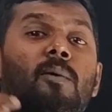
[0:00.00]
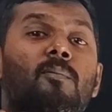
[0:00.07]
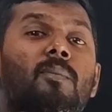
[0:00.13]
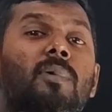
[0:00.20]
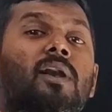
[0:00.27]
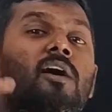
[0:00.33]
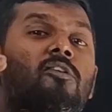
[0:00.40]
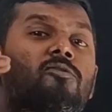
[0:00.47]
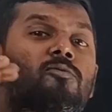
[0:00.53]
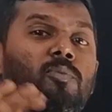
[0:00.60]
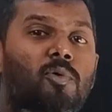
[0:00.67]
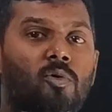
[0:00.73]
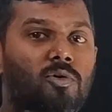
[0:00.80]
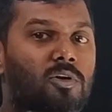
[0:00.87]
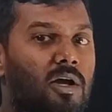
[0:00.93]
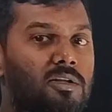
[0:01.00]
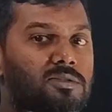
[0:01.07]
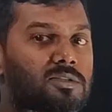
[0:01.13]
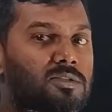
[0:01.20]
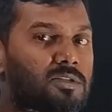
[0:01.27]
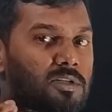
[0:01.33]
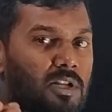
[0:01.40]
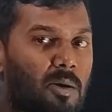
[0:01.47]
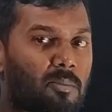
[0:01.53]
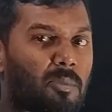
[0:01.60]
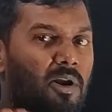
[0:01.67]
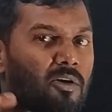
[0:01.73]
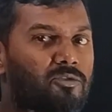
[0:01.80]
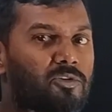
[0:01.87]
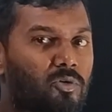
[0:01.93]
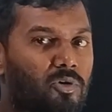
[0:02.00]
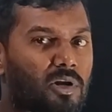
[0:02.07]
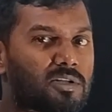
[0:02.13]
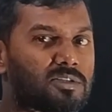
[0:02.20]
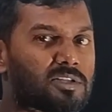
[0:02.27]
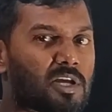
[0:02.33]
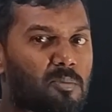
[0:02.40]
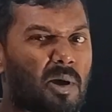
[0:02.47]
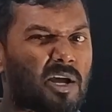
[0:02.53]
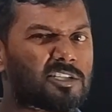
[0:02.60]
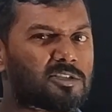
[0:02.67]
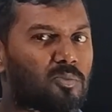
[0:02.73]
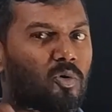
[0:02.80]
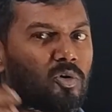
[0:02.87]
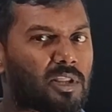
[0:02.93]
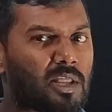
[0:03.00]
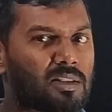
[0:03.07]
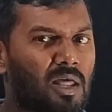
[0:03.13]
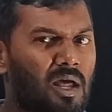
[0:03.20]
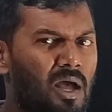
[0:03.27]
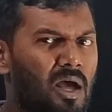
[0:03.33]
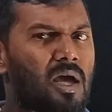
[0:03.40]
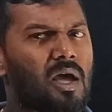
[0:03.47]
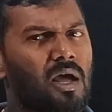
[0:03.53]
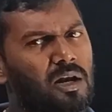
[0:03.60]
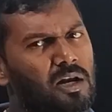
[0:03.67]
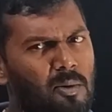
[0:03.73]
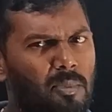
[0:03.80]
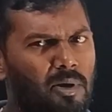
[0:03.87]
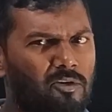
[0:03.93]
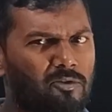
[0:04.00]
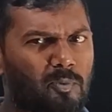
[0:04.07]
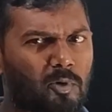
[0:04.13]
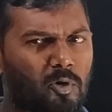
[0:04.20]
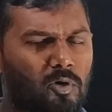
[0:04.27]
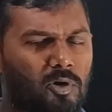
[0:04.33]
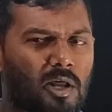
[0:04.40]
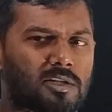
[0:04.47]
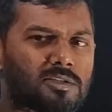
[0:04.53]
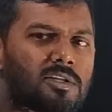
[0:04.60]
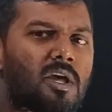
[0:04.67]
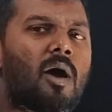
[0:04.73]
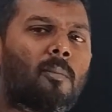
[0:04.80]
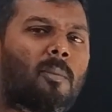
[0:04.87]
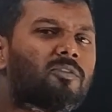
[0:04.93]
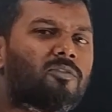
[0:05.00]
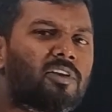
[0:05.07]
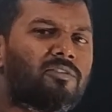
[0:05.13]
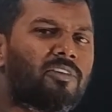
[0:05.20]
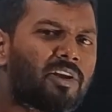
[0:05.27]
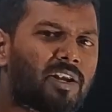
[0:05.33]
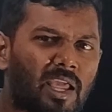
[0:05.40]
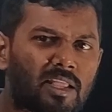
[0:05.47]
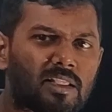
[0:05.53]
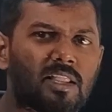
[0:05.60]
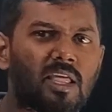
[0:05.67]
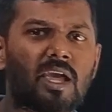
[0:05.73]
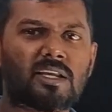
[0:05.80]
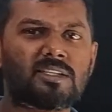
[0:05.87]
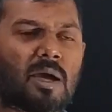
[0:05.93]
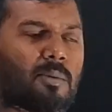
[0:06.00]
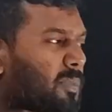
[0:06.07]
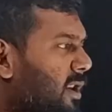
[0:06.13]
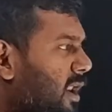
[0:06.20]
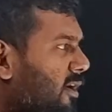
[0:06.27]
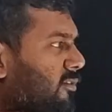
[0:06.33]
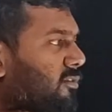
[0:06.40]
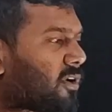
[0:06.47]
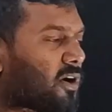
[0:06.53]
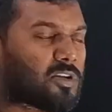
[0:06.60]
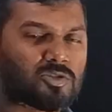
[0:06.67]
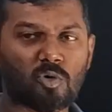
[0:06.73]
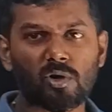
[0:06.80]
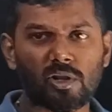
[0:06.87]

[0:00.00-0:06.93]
number of protons. Number of neutrons are much more than the number of protons. But when we take the example of